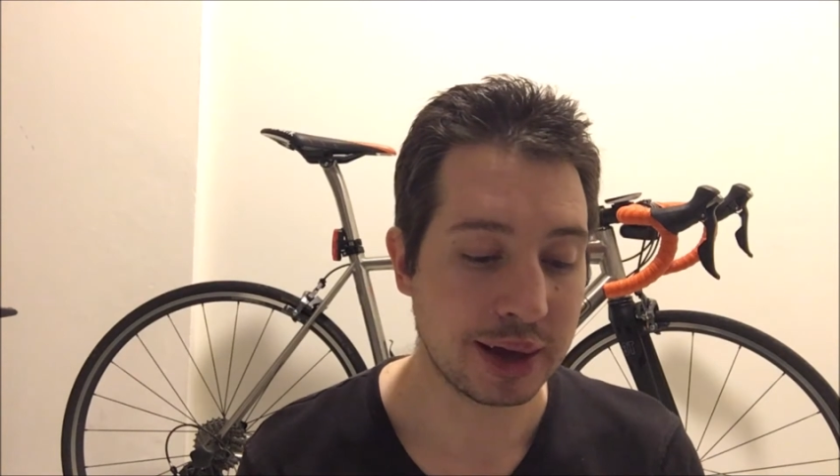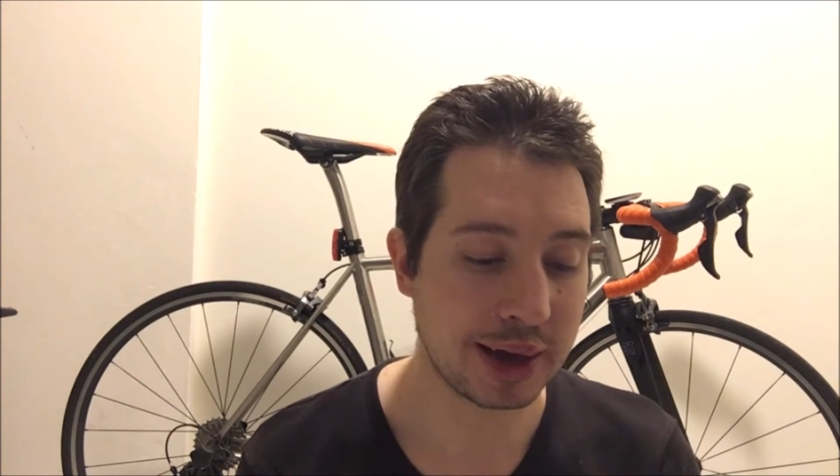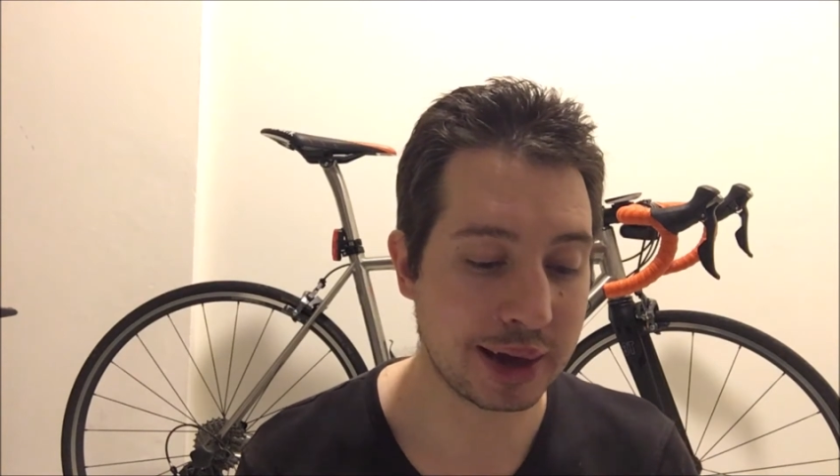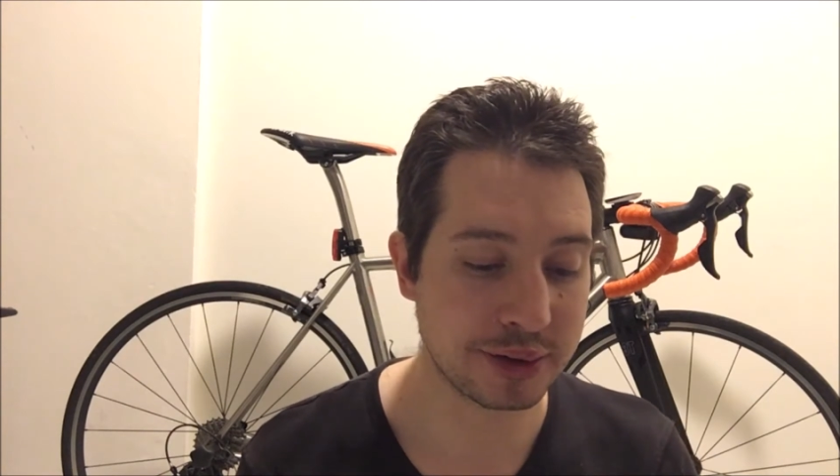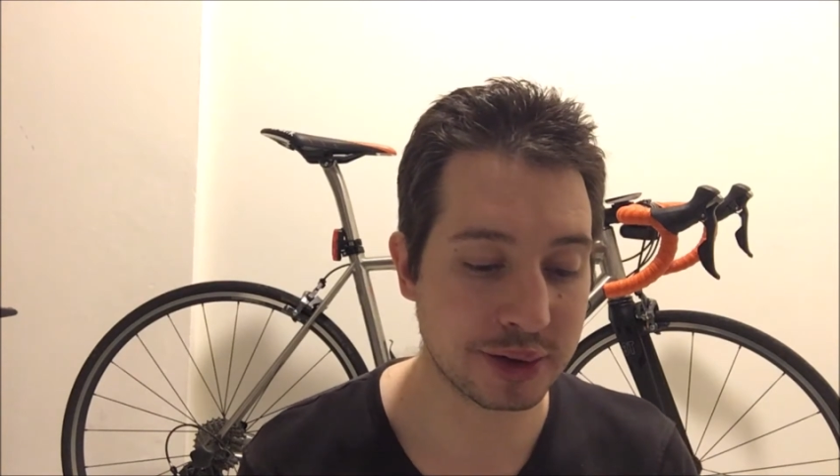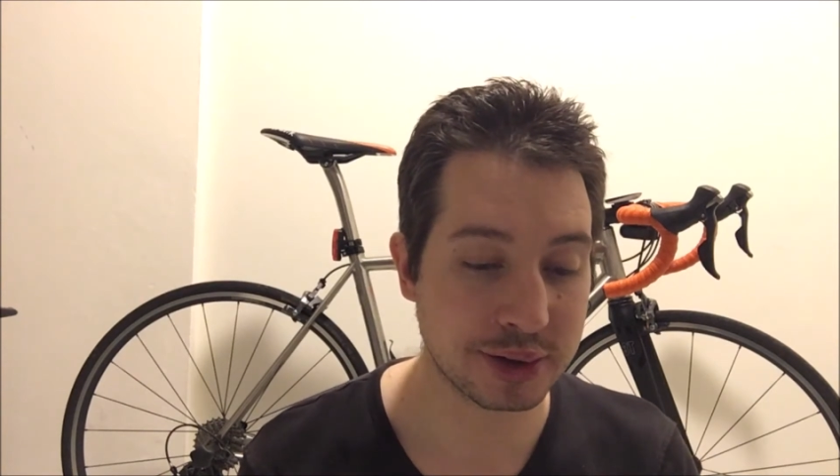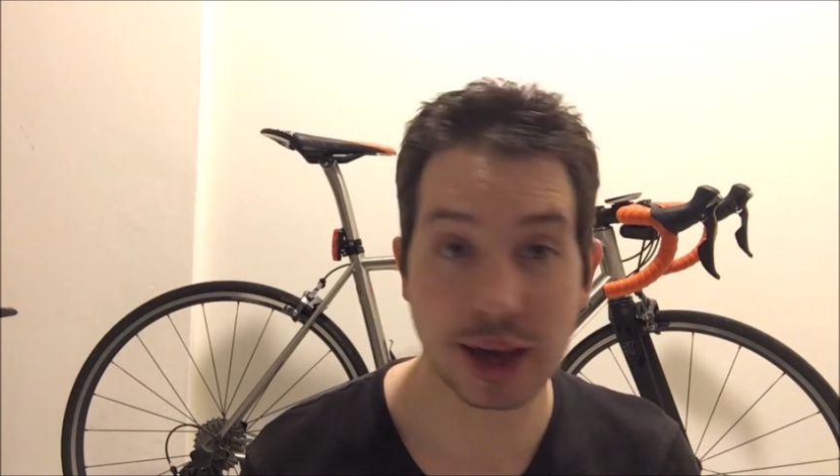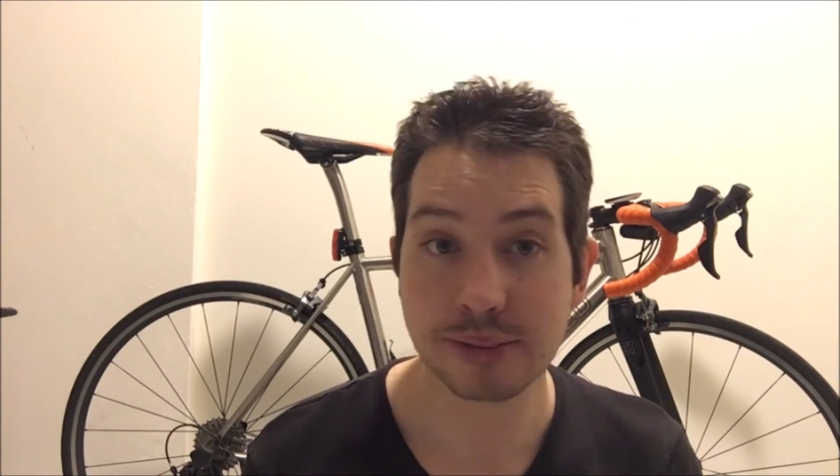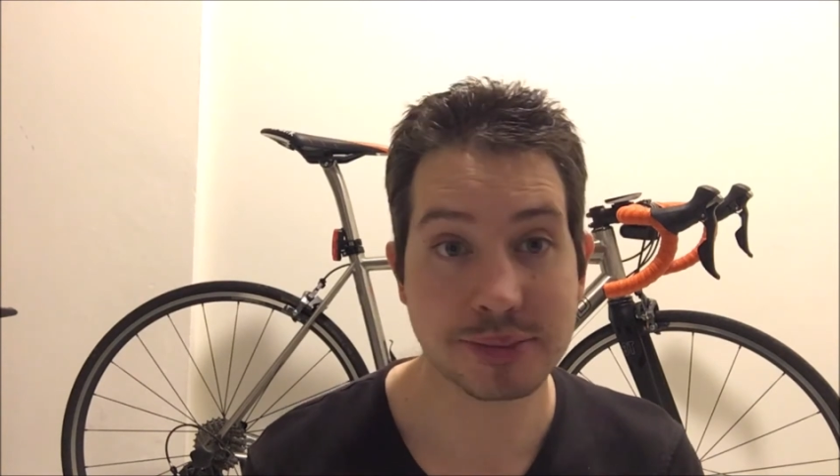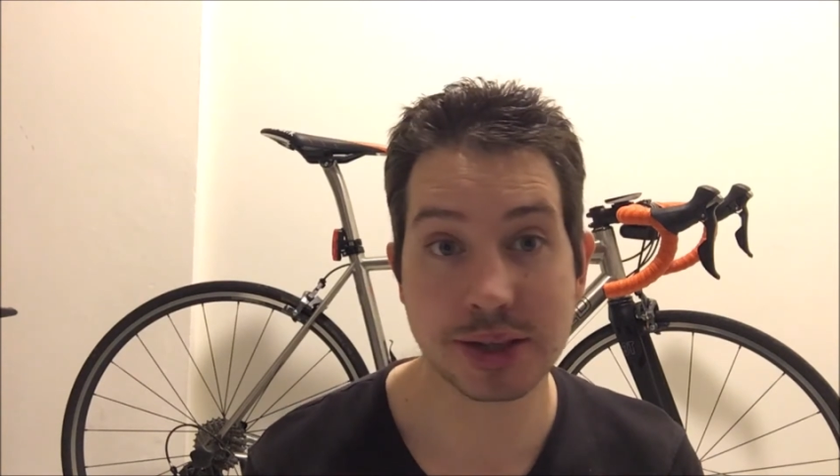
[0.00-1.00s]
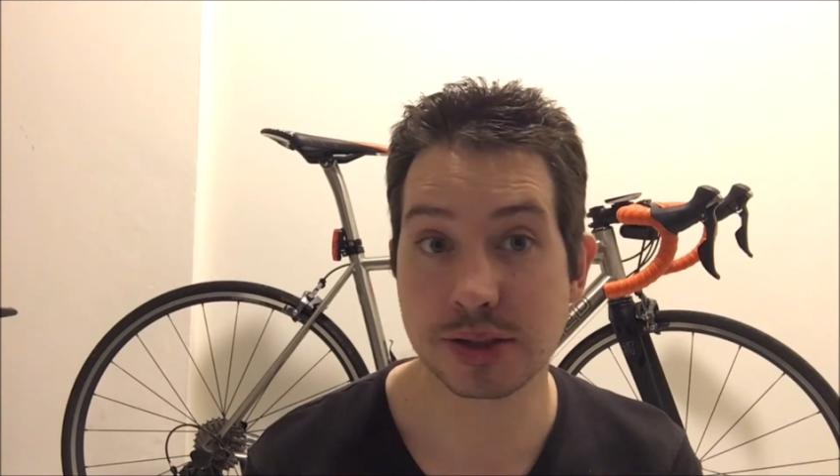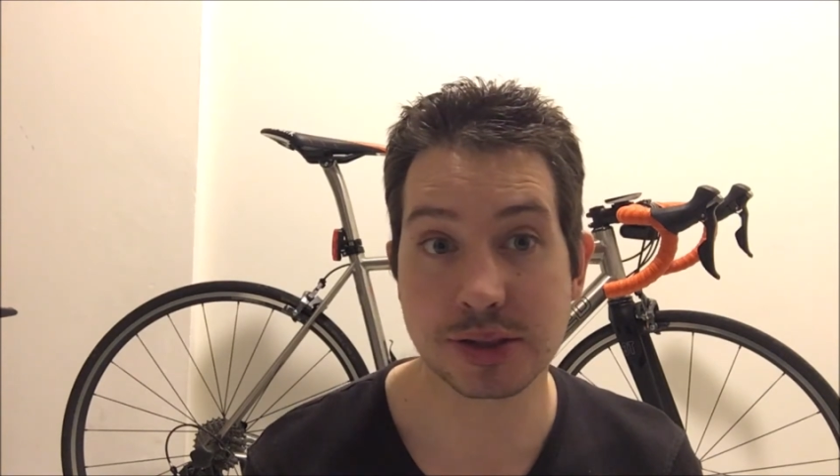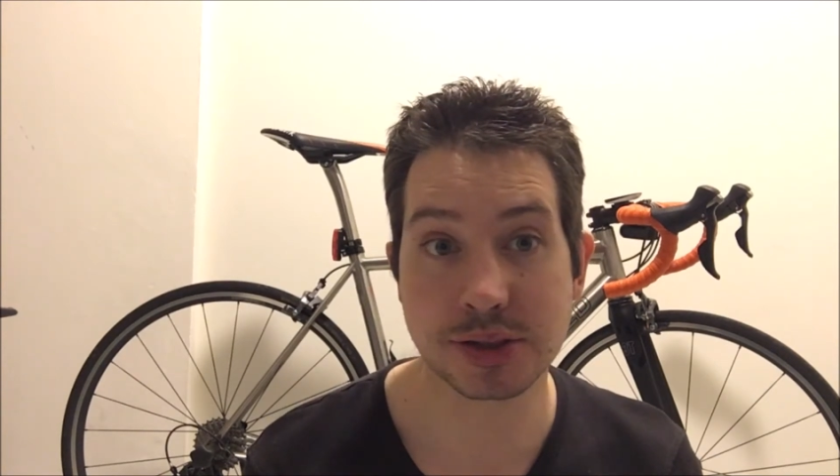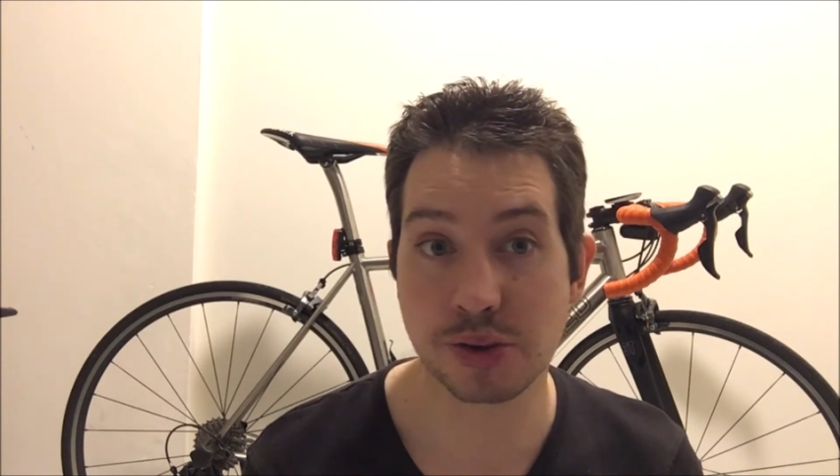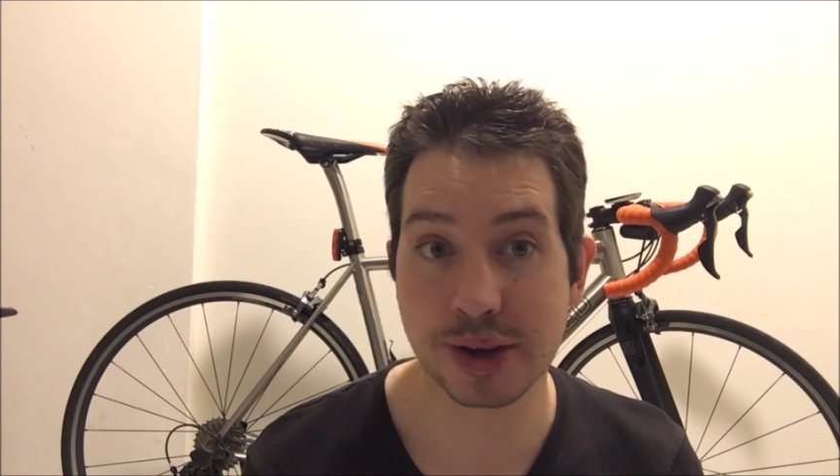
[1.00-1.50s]
and yeah, it's
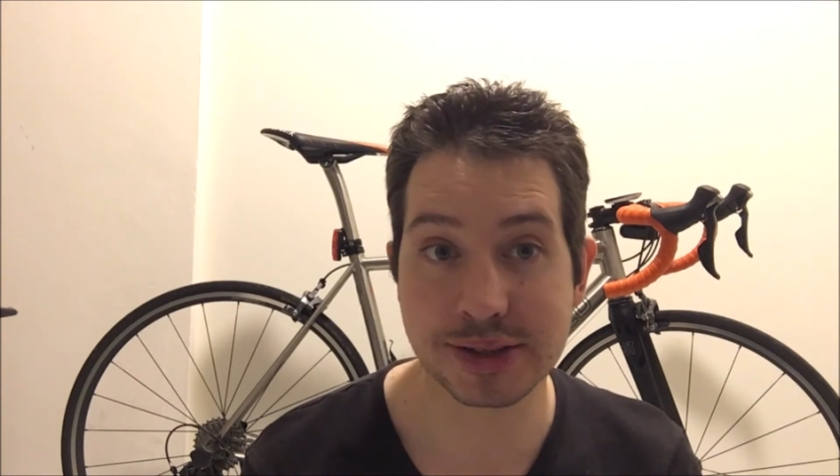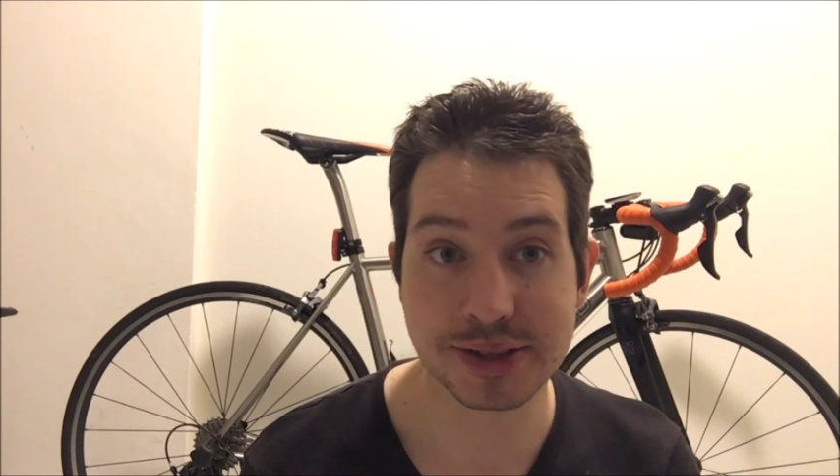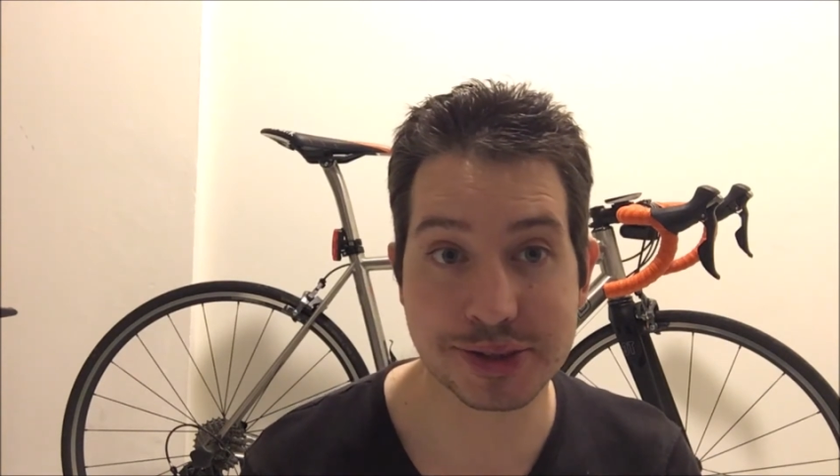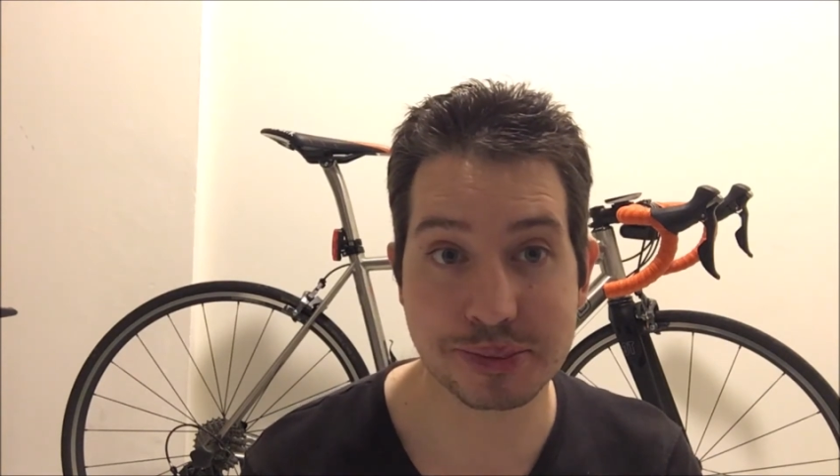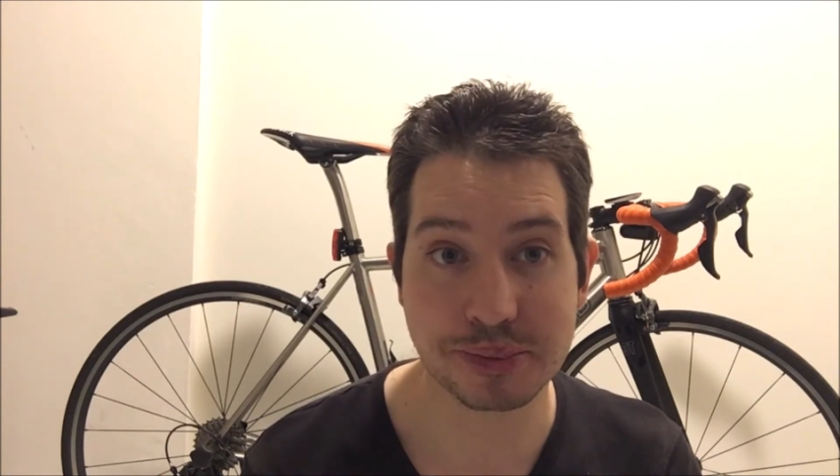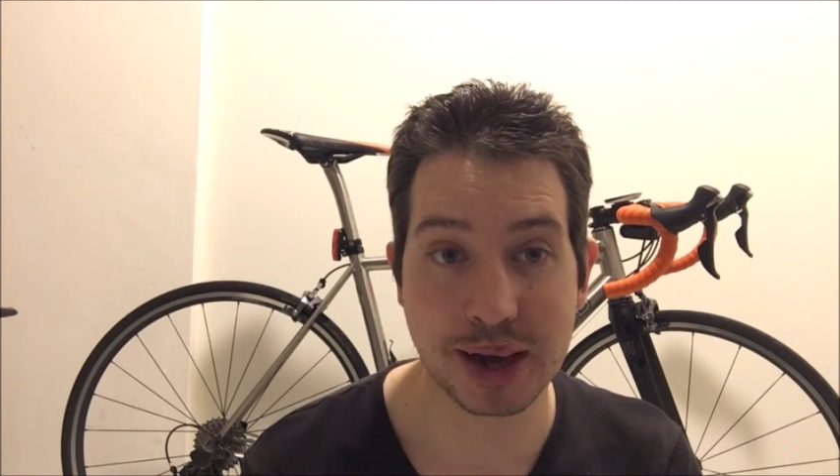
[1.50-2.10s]
just a great system,